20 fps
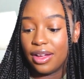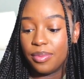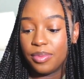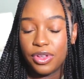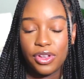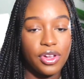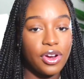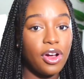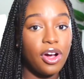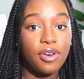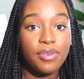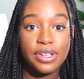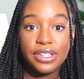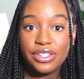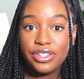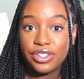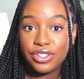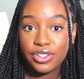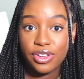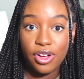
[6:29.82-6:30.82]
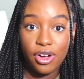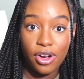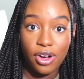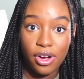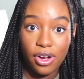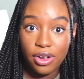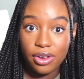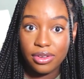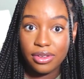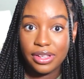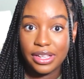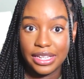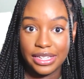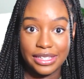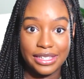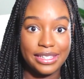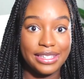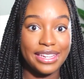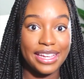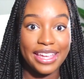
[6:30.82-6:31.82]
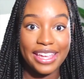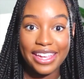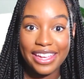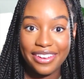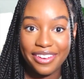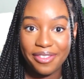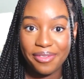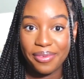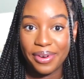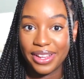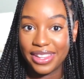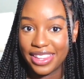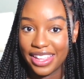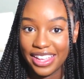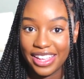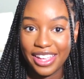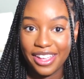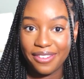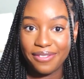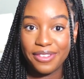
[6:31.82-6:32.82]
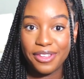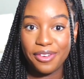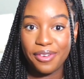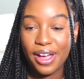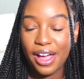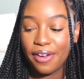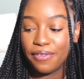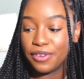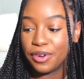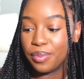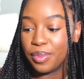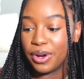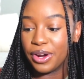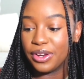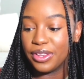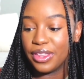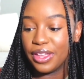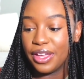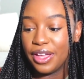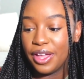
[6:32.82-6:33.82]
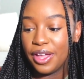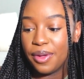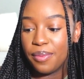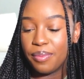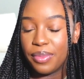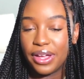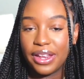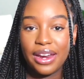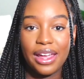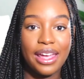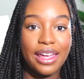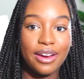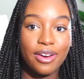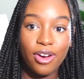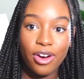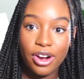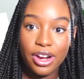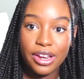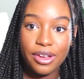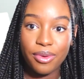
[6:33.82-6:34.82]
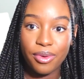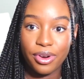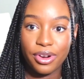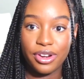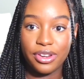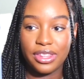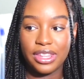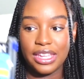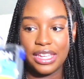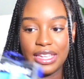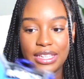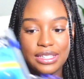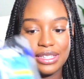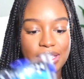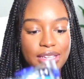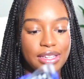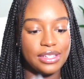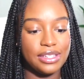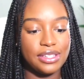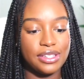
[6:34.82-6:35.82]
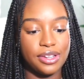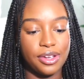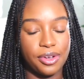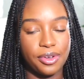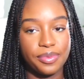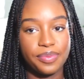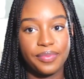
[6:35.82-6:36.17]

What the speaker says: You can always just call and see what they give you after birth, but I had already ordered these, so